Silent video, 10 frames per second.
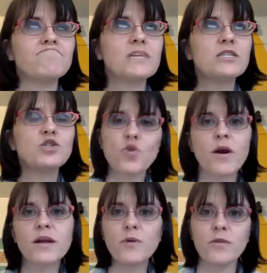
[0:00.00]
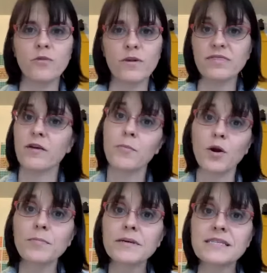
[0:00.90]
join with what their
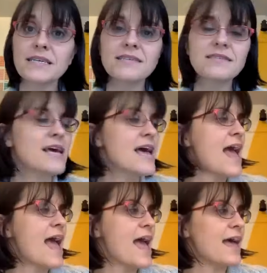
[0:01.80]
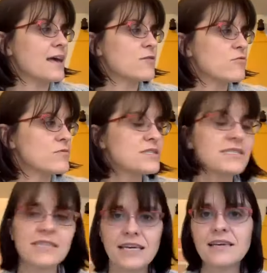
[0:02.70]
purpose is and
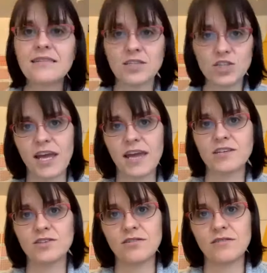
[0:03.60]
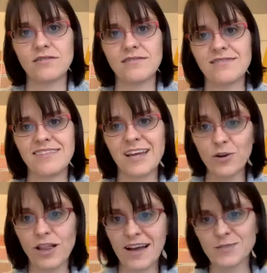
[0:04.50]
see the change that your
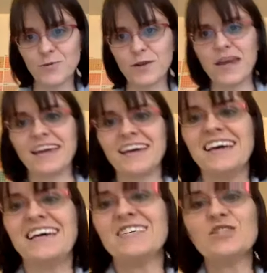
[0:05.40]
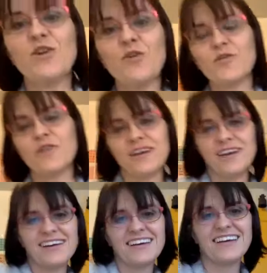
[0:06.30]
clients want to make. So
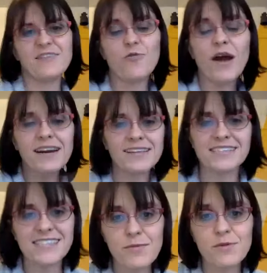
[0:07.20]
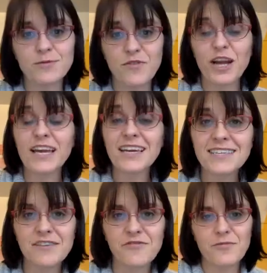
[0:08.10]
writing this statement was very
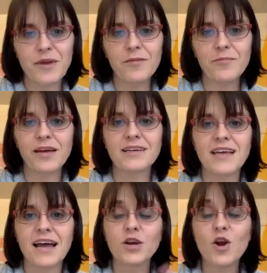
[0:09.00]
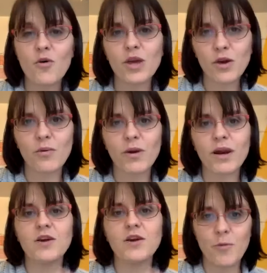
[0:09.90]
easy for me because I know you and
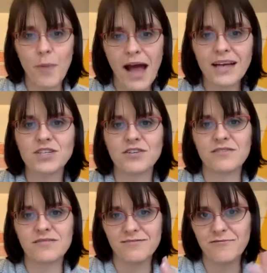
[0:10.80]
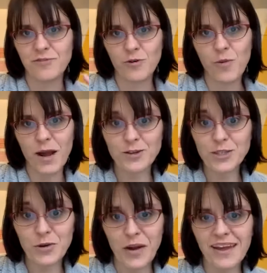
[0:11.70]
I know your passion for what you're
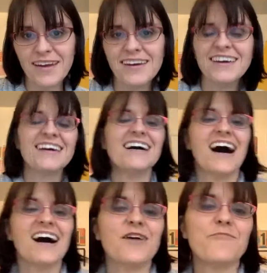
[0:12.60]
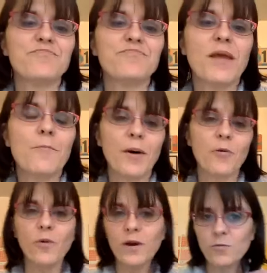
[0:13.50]
doing.
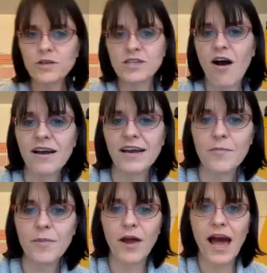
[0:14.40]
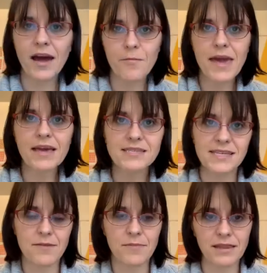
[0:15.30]
But when we're talking about how to make a
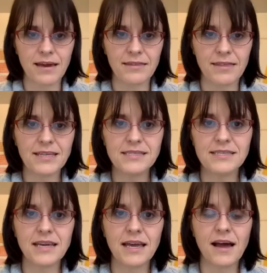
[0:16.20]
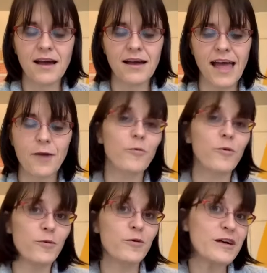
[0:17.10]
statement like this, and we
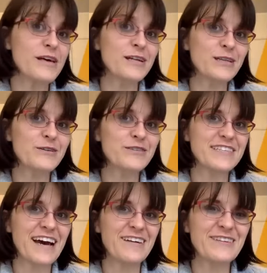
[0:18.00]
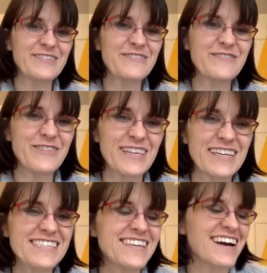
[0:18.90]
will include a download for
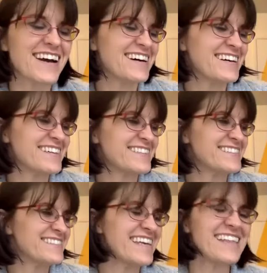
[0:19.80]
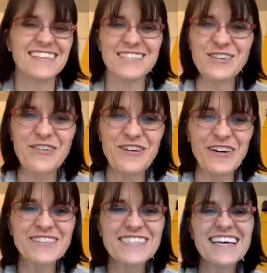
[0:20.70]
this in the show
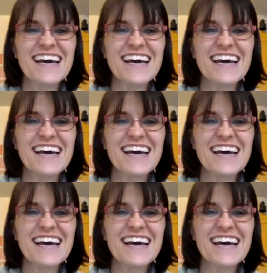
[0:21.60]
notes,